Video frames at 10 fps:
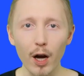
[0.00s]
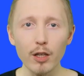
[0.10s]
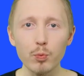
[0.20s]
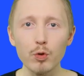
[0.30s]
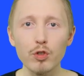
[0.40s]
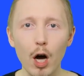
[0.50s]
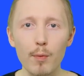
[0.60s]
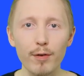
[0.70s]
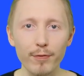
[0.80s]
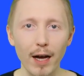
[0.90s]
First, we'll
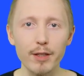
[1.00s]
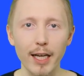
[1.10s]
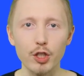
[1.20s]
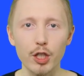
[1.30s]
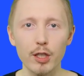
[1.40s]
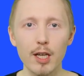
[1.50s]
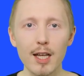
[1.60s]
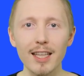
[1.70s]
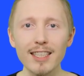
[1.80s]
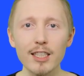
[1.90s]
start with the foundation.
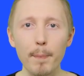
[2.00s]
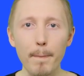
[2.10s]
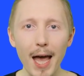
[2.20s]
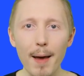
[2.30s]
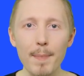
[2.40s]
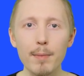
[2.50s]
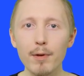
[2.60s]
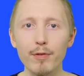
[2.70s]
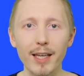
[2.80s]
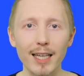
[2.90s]
This is the bare
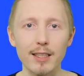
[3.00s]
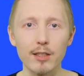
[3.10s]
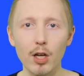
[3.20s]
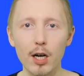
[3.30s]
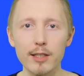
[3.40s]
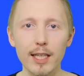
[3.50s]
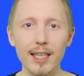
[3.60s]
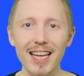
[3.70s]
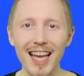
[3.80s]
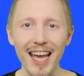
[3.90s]
minimum for getting
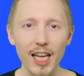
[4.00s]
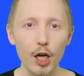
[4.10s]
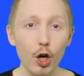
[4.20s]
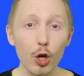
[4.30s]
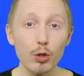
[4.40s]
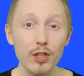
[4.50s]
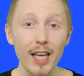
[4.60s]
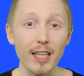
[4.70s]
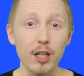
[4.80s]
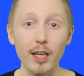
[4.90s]
started. It includes
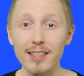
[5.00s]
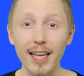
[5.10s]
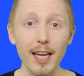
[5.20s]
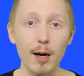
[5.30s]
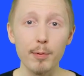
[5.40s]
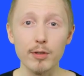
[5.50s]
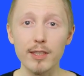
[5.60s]
things like setting up